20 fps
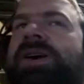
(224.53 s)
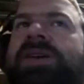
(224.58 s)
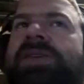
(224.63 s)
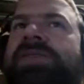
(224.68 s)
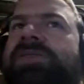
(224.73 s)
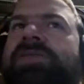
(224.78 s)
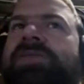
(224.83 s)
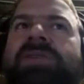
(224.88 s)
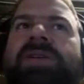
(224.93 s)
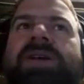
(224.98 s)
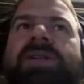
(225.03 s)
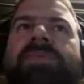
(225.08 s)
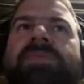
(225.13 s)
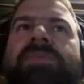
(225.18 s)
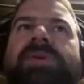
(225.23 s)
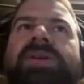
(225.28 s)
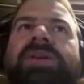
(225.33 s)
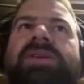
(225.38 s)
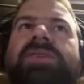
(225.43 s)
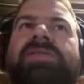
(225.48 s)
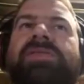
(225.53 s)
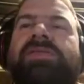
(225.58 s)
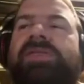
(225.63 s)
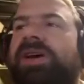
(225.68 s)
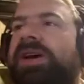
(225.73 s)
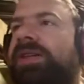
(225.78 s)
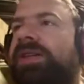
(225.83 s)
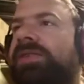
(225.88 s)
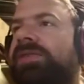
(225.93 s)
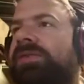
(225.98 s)
So that means
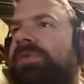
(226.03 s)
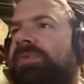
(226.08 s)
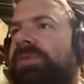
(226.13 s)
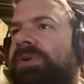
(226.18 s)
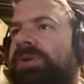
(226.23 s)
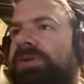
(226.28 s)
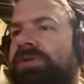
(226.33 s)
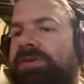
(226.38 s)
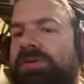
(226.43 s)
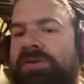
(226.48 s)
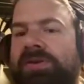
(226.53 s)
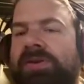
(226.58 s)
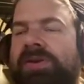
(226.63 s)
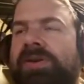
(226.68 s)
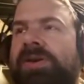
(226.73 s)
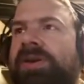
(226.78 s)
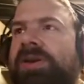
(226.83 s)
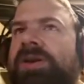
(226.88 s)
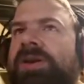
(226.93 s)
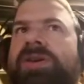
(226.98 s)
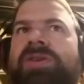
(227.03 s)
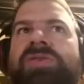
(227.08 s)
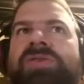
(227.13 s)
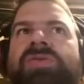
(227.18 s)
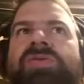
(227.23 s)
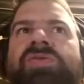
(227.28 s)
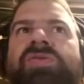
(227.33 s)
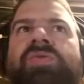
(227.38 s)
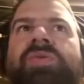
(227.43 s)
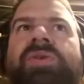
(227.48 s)
that when you
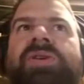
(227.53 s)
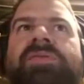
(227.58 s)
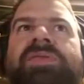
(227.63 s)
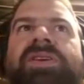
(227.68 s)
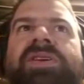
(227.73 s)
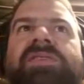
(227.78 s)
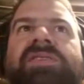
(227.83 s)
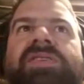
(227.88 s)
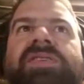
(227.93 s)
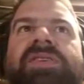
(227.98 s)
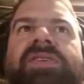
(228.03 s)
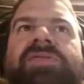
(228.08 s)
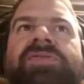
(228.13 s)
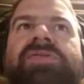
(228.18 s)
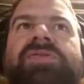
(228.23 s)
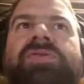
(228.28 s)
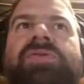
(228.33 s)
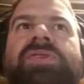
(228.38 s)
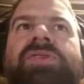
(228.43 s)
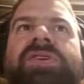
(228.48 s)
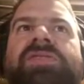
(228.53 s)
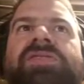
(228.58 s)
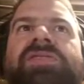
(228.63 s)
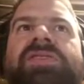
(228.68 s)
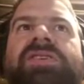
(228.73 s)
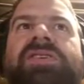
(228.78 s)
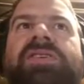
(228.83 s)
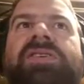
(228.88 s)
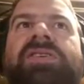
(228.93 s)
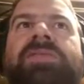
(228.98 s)
use one of these little toolies
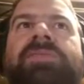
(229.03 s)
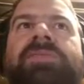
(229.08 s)
here,